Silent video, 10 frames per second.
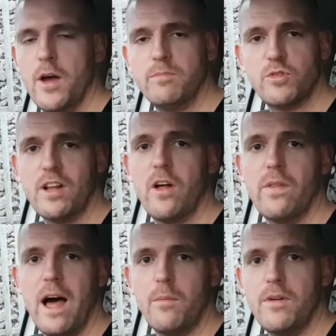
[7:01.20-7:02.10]
drill on
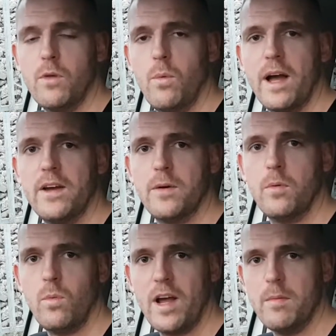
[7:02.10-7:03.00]
that with the
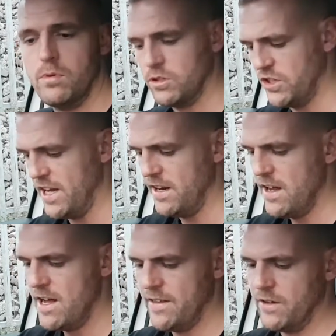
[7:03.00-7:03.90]
wire brushing,
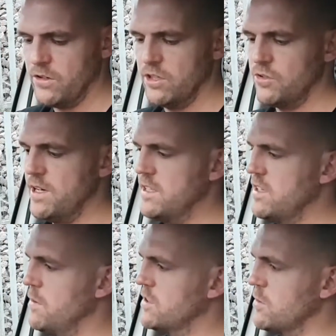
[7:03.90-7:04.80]
and I'm going to treat
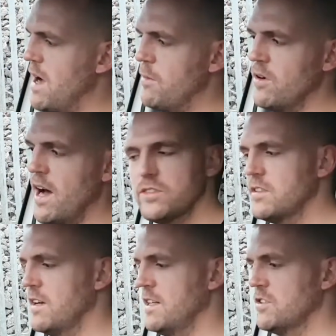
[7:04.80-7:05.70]
it with some hammer
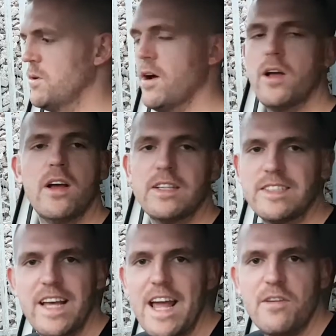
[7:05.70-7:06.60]
rust into a
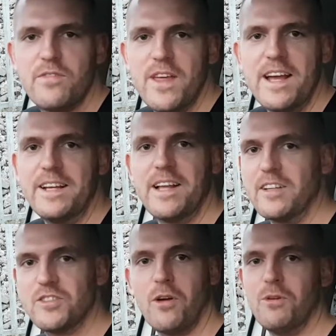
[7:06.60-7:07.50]
safe thing
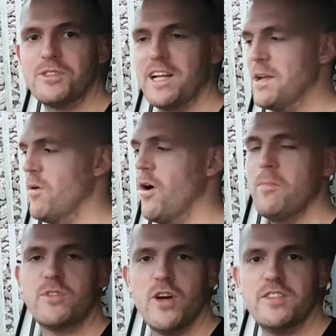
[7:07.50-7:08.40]
that's not rust anymore
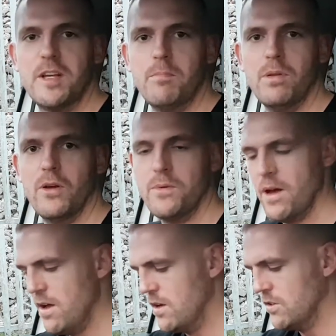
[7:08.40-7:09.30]
and turns it blue.
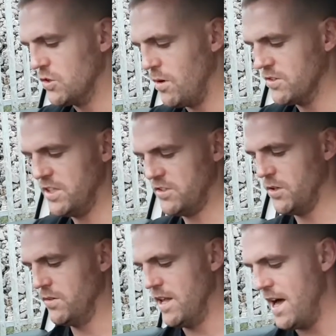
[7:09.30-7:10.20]
So once it's
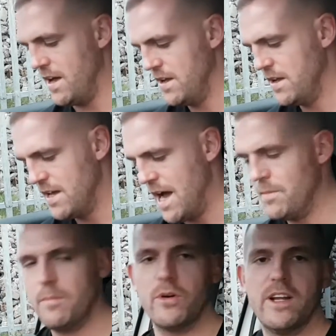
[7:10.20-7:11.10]
done that,
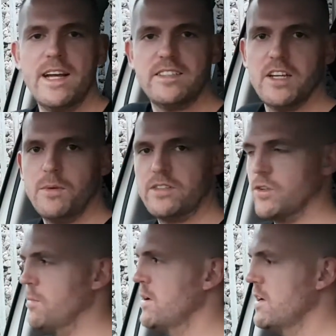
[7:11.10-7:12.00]
and I'm going to hit it with
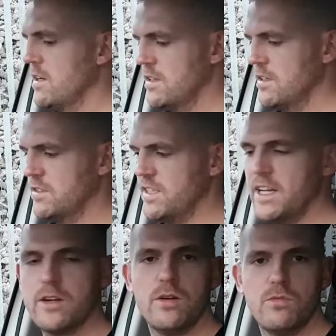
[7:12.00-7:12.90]
some
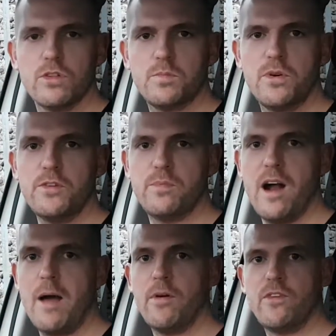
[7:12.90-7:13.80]
zinc rust-proof
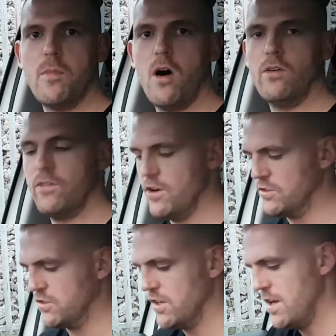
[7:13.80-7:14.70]
primer from
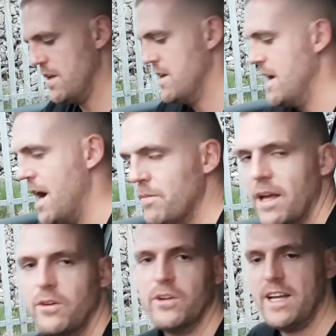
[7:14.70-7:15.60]
Halfords, and
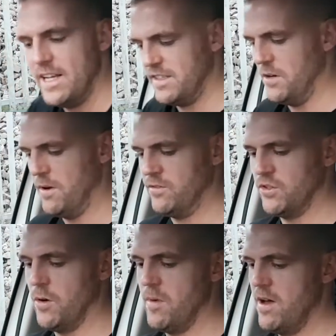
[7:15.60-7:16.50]
then going to hit it with
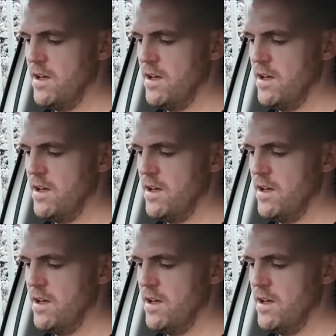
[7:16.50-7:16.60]
some